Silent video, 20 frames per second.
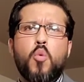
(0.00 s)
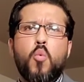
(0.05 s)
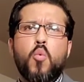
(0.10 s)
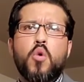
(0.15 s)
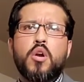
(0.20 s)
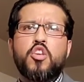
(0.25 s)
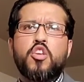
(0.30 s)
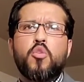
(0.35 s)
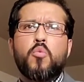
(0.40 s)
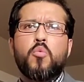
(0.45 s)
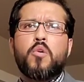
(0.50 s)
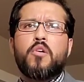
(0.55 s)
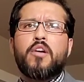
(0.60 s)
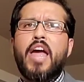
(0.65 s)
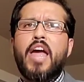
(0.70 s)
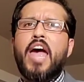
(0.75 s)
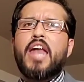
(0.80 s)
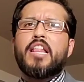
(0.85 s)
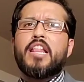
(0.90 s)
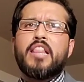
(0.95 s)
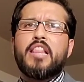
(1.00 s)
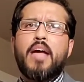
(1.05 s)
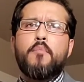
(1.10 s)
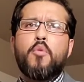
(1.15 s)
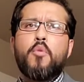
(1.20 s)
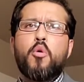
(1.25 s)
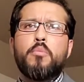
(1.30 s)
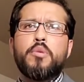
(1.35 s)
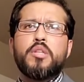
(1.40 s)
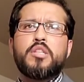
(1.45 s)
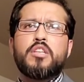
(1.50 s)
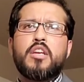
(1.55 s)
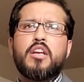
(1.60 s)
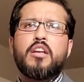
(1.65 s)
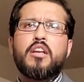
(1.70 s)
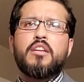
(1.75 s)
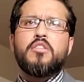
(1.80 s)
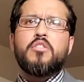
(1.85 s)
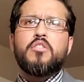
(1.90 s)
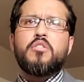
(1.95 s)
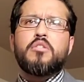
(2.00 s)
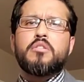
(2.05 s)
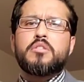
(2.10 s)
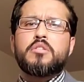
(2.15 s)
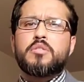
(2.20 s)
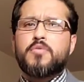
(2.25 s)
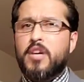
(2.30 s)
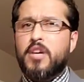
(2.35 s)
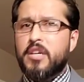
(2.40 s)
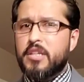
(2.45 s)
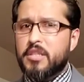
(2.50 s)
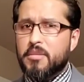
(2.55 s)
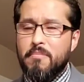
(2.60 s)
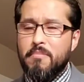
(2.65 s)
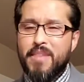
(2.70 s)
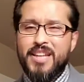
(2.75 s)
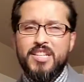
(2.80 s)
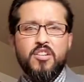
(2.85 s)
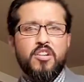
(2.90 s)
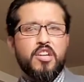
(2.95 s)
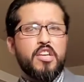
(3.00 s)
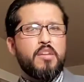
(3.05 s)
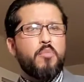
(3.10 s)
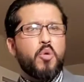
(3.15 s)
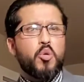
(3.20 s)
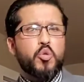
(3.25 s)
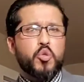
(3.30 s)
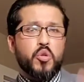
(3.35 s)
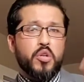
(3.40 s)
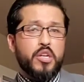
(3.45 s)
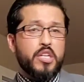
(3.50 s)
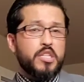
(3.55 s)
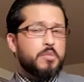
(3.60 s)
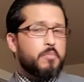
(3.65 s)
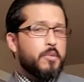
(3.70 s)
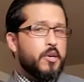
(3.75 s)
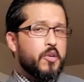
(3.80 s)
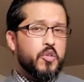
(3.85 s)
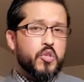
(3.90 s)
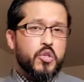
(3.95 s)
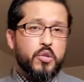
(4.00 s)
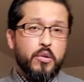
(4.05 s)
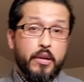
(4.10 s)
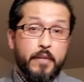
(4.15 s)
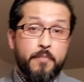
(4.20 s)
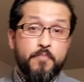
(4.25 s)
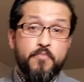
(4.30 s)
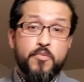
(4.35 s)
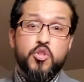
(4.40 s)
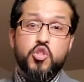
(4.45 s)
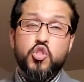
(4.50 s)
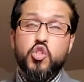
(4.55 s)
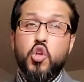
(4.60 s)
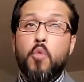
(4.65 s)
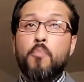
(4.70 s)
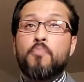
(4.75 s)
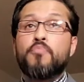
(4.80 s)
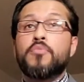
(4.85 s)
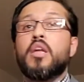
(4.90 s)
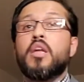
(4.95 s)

you were at in that moment, as far as mentally, emotionally, spiritually. So,